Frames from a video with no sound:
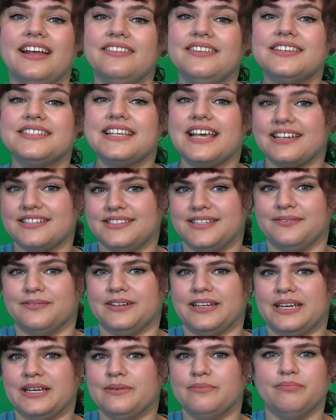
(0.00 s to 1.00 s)
In this
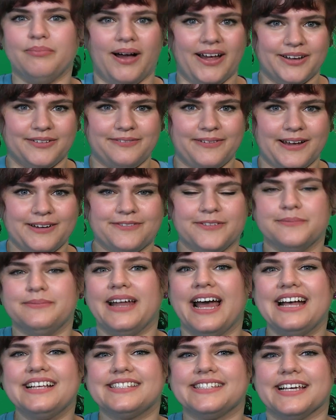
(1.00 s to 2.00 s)
activity, modified from
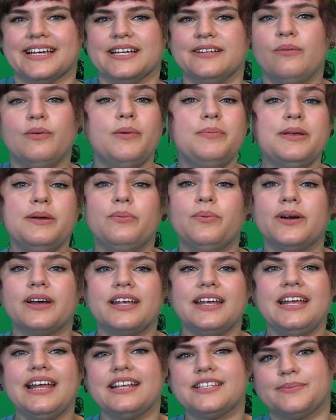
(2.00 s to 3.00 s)
NASA, we'll be
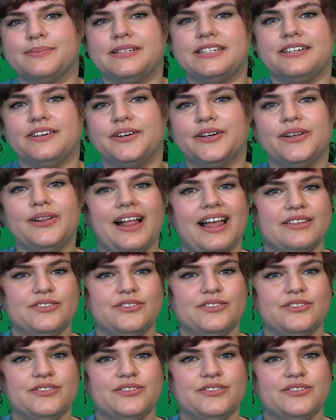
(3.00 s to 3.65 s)
working as material